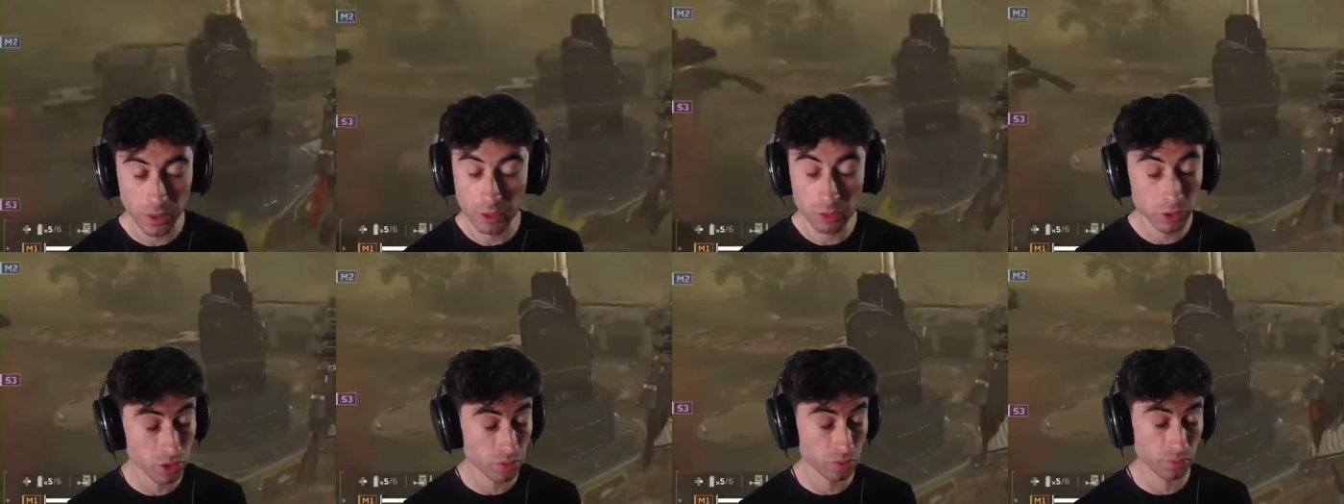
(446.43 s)

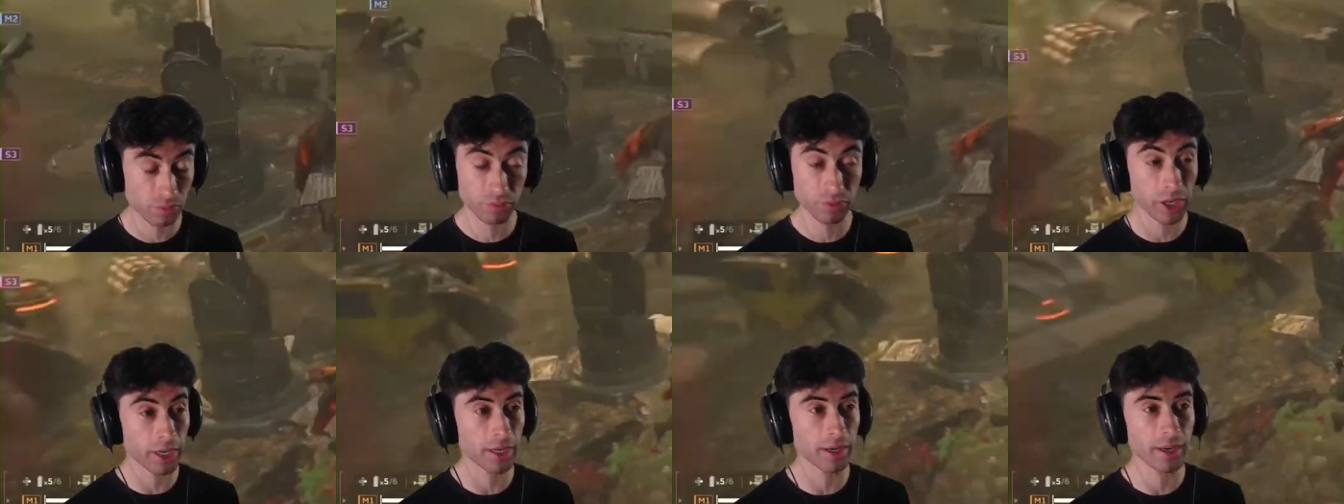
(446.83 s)
It was
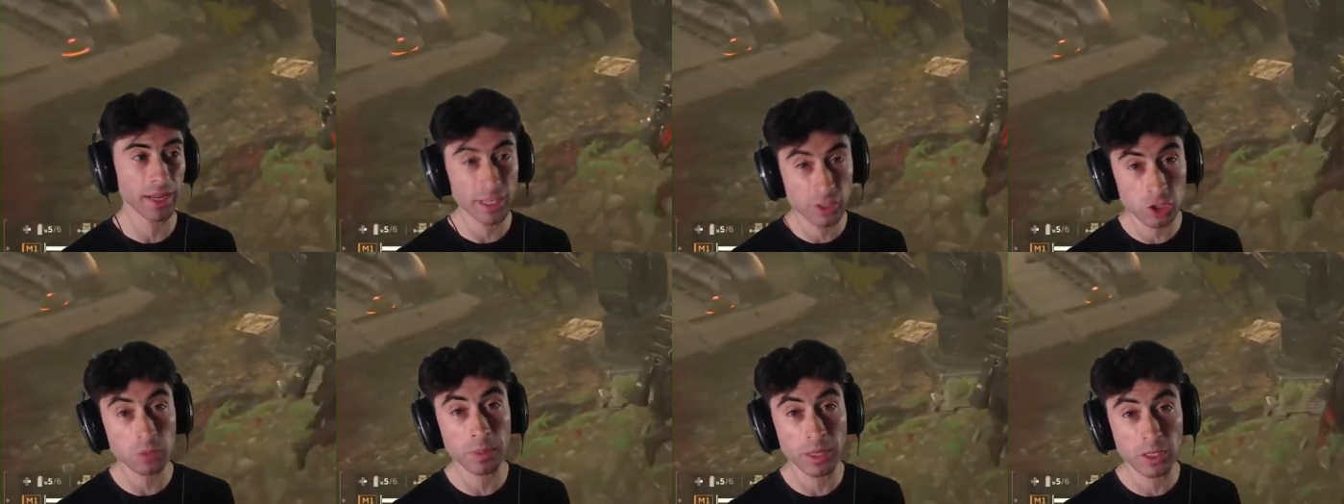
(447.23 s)
freaking,
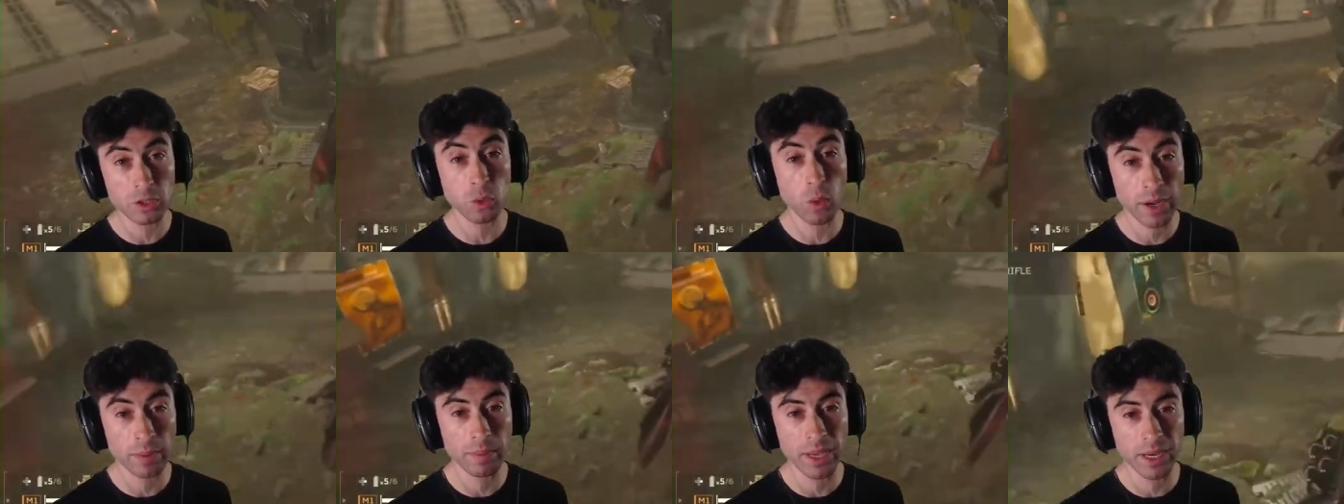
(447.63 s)
it took me
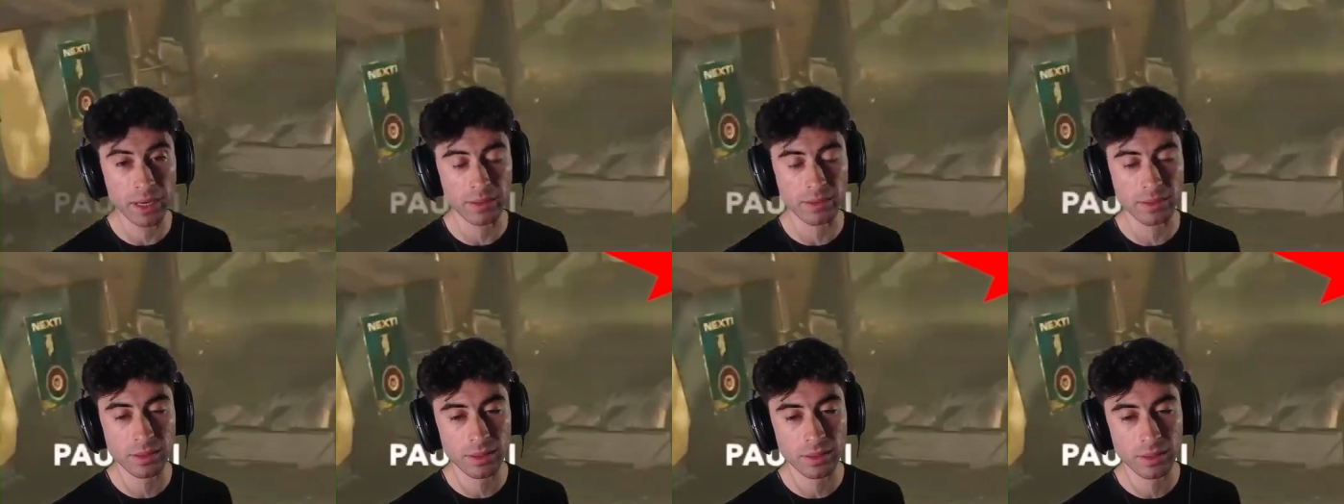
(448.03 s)
twenty
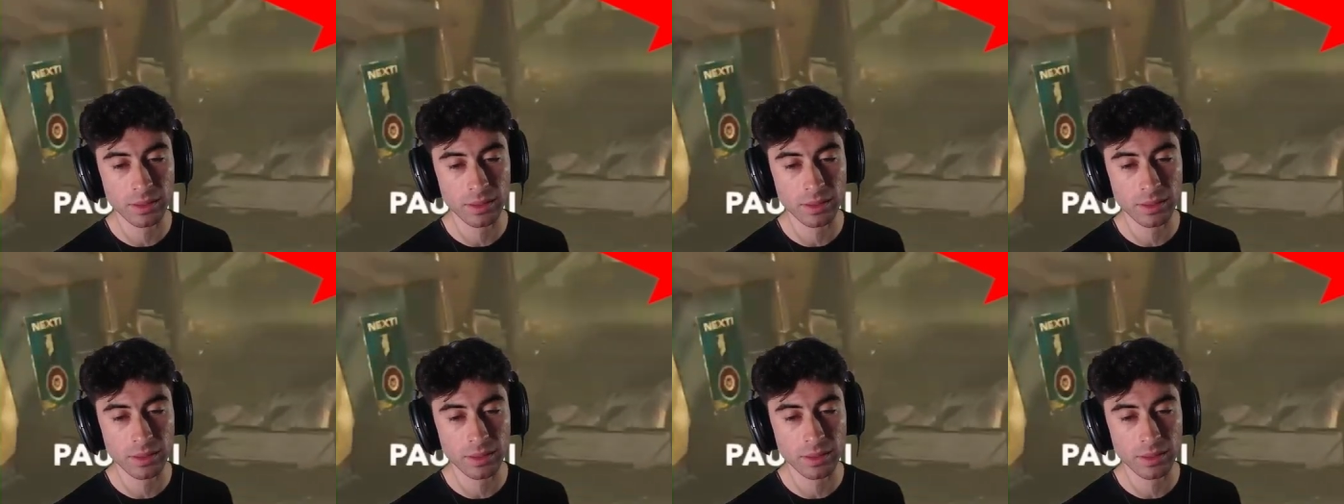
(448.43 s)
minutes.